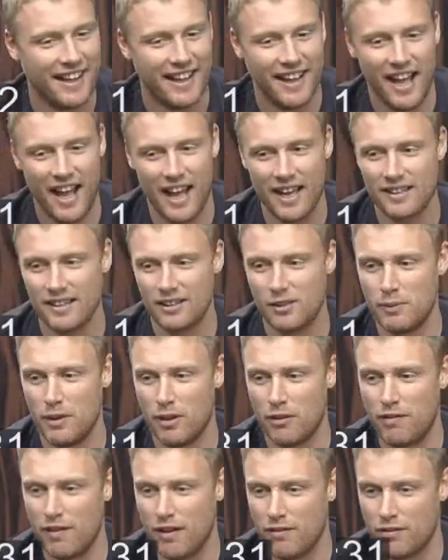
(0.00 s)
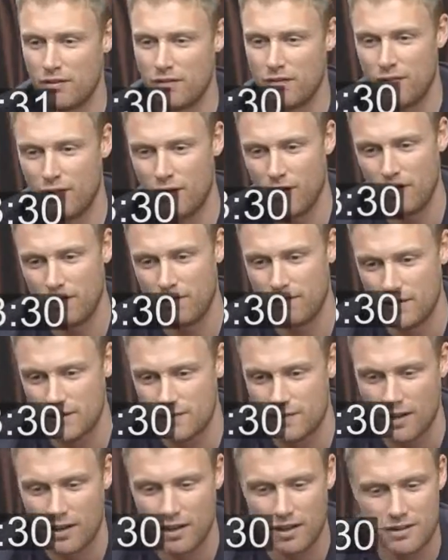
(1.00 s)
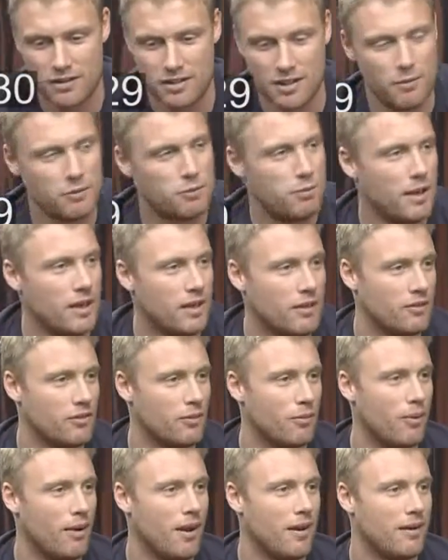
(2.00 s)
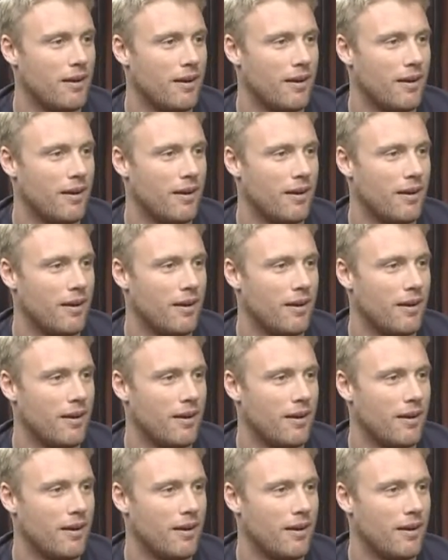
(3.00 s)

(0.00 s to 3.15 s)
Ideal meal, favourite food, fish fingers, chips, beans and bread.